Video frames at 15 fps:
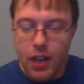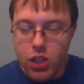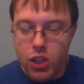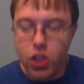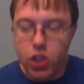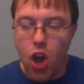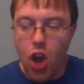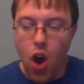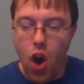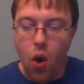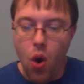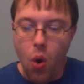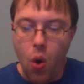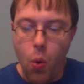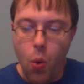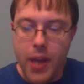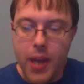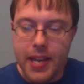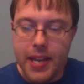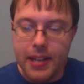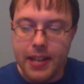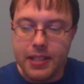so we
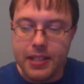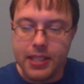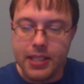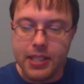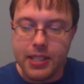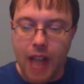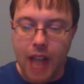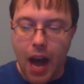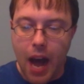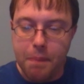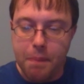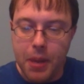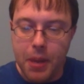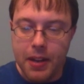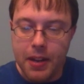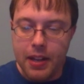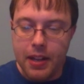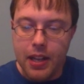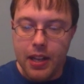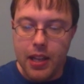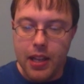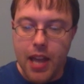can stop
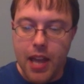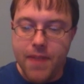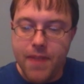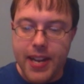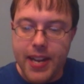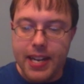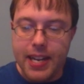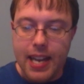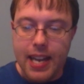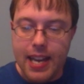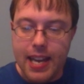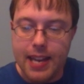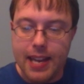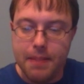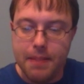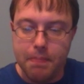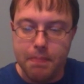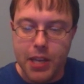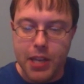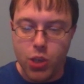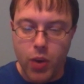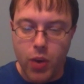living in
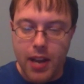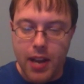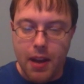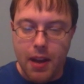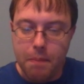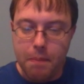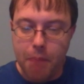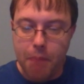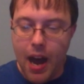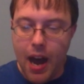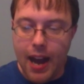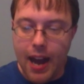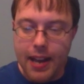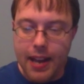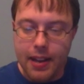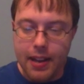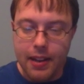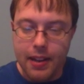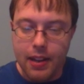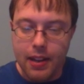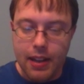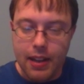misery by
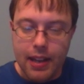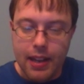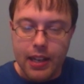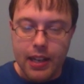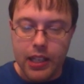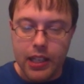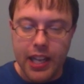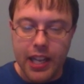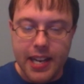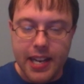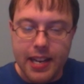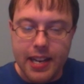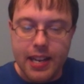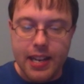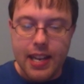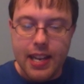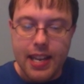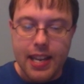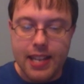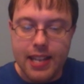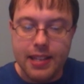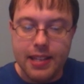Clinton
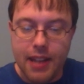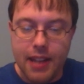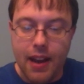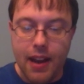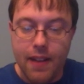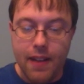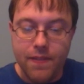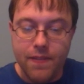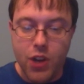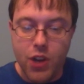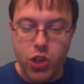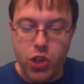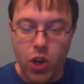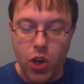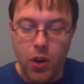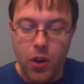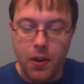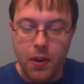in the future.